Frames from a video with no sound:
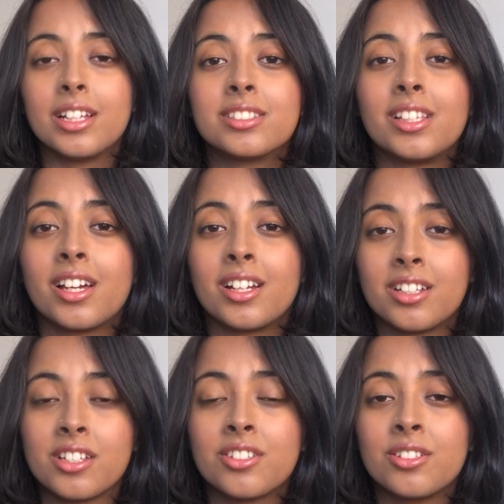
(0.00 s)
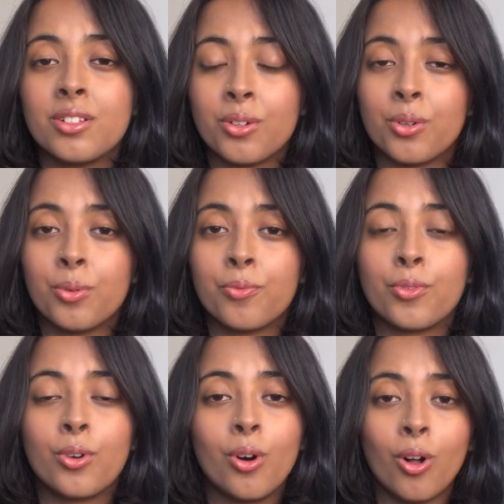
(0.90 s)
It's like a digital home
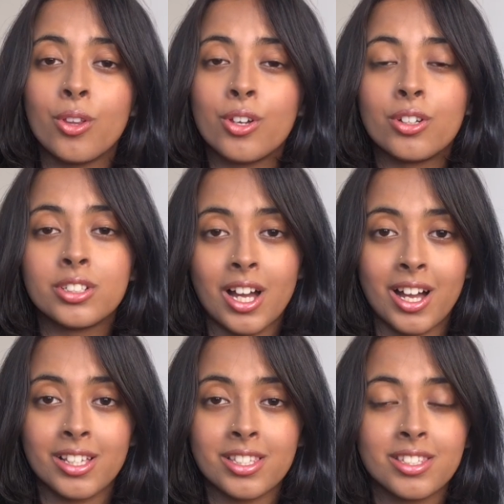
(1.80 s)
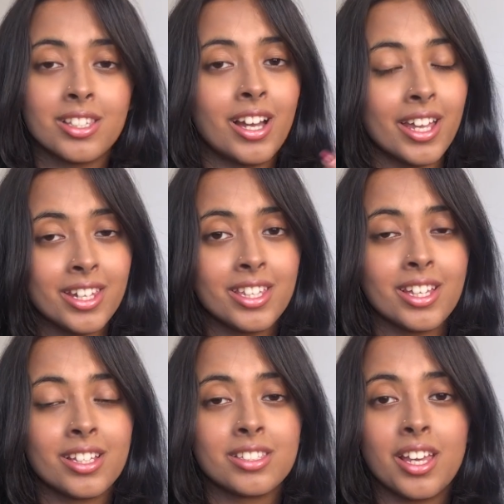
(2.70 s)
for all your tasks,
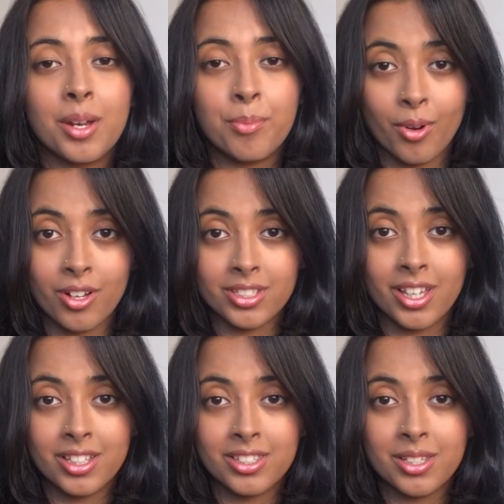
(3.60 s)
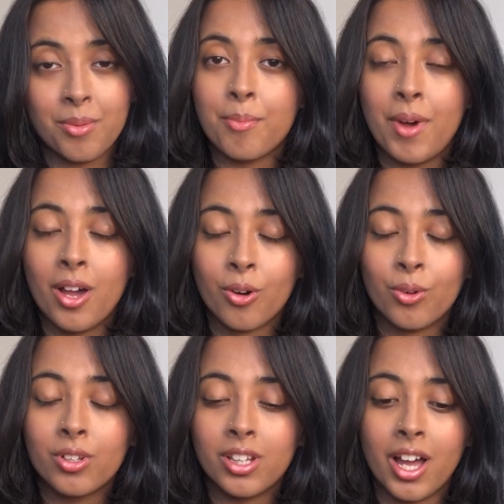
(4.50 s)
ideas, and projects. My
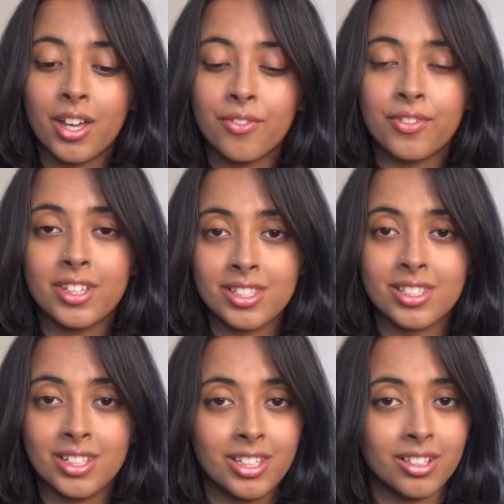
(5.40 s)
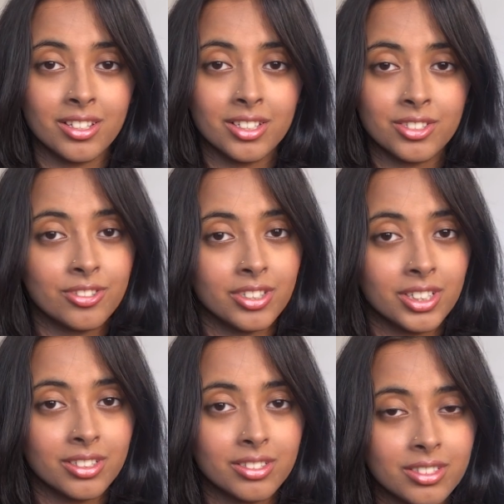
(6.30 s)
whole life is in here
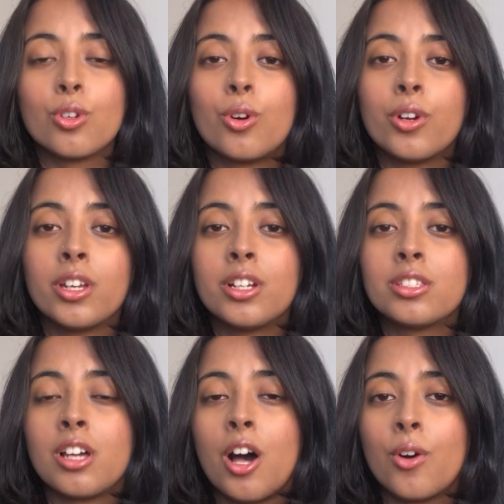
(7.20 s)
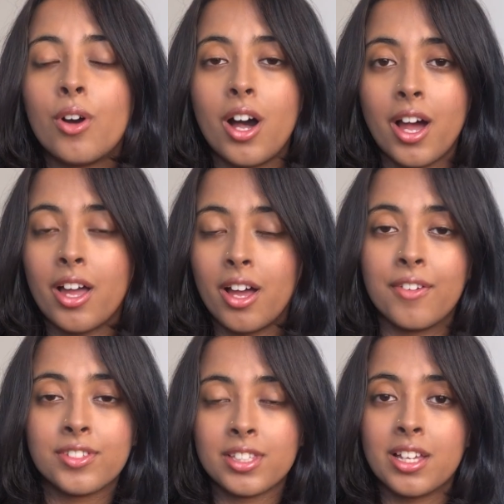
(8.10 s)
literally. So here's how I
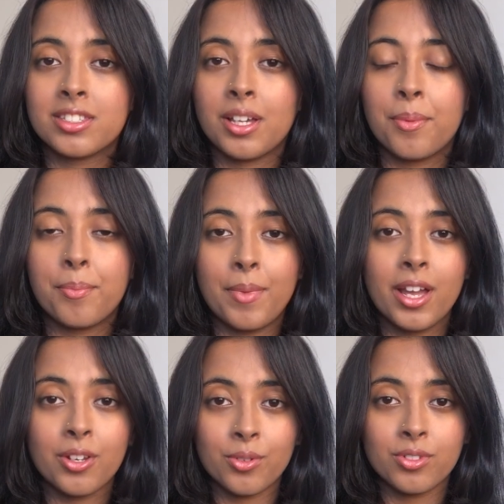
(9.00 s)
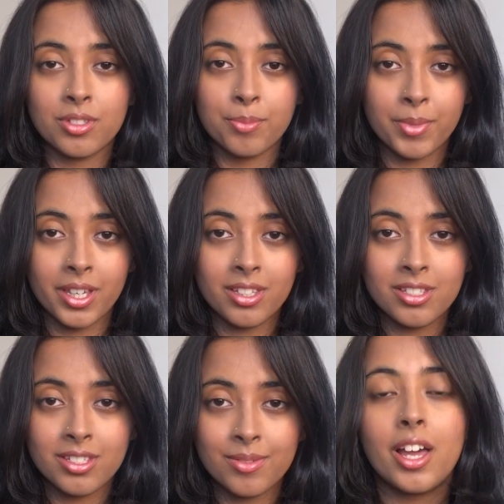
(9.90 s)
have set up my Notion
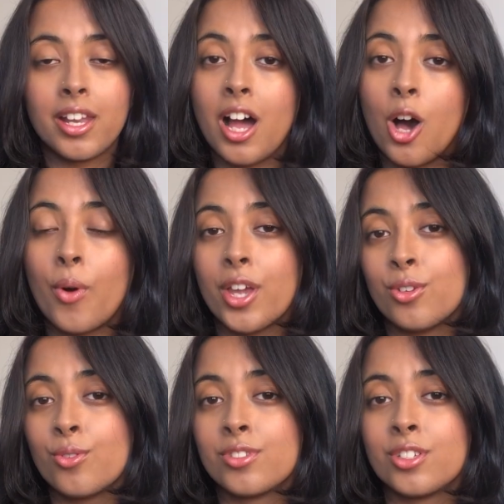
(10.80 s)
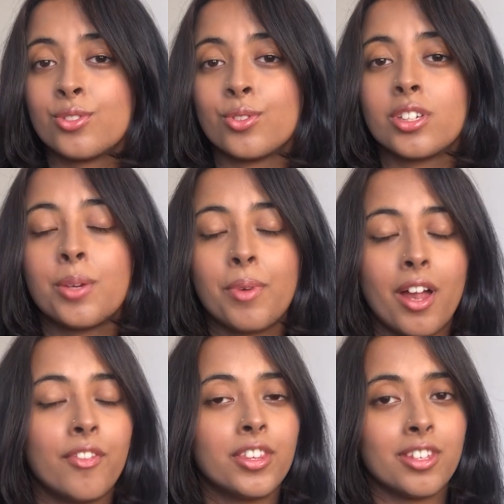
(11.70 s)
page and how I use it to keep
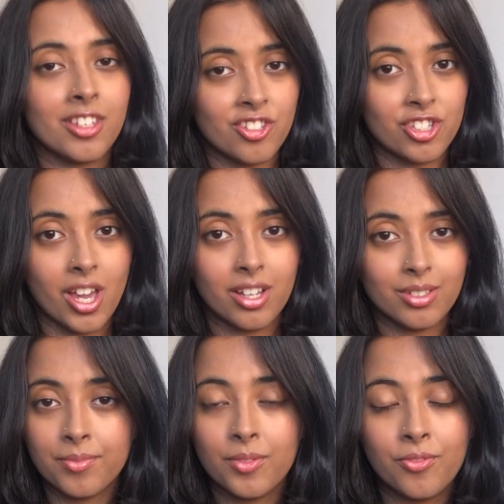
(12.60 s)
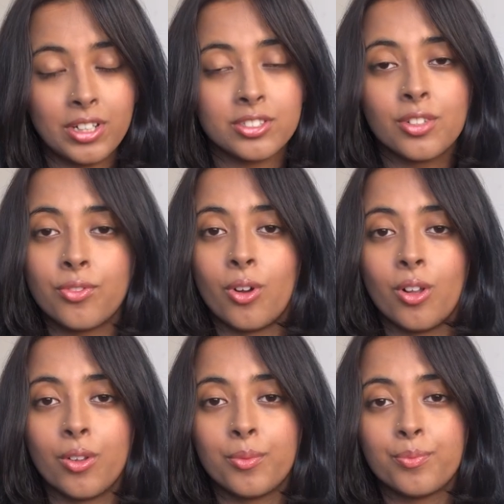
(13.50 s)
everything in check. First of
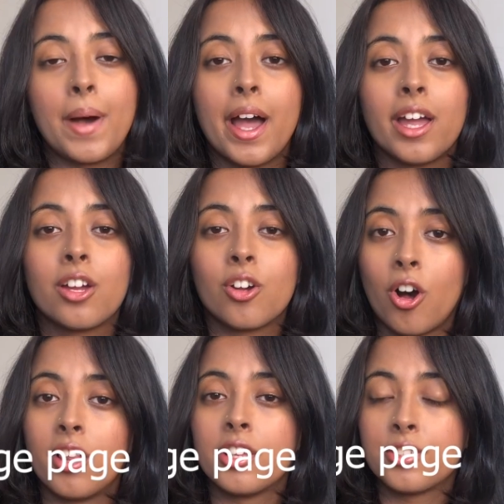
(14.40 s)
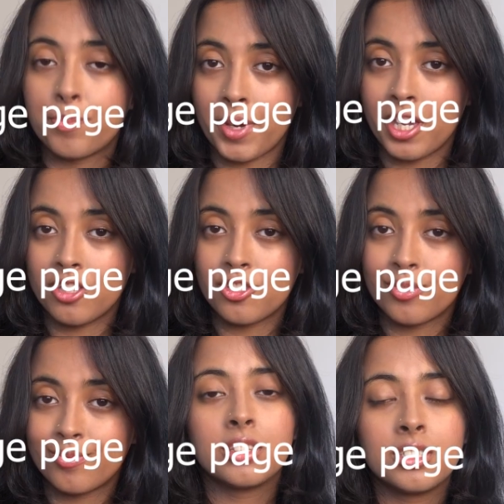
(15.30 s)
all, my college page.
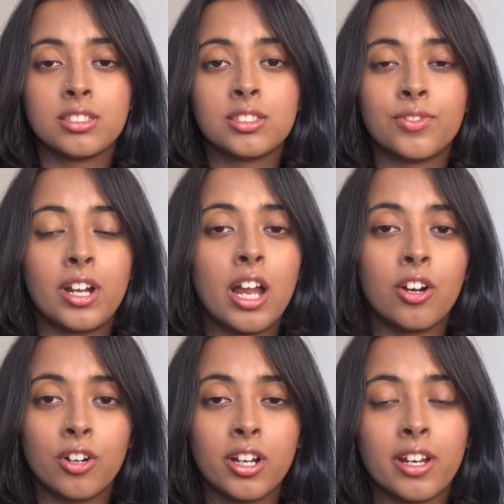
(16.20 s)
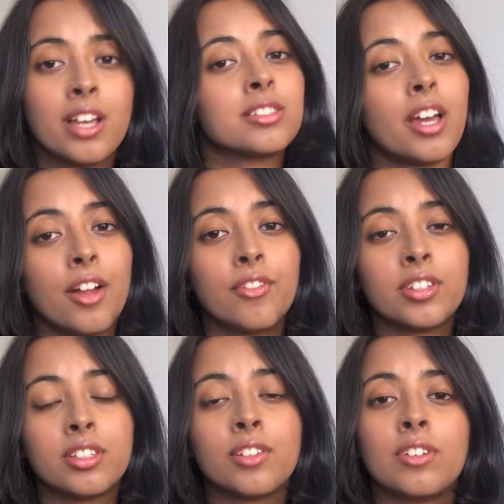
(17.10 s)
This is where I organize
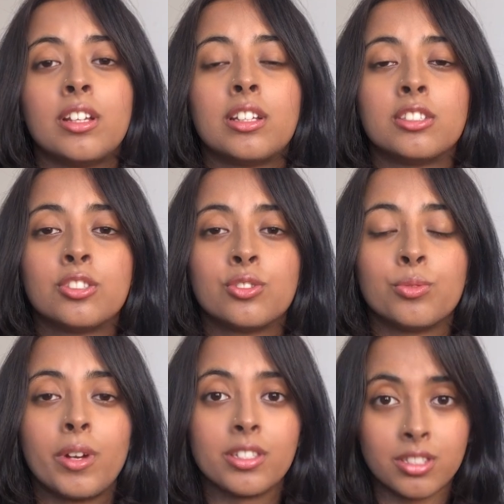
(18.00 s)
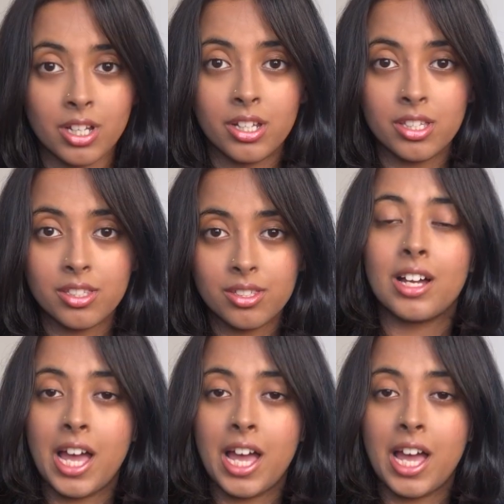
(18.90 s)
everything related to my studies.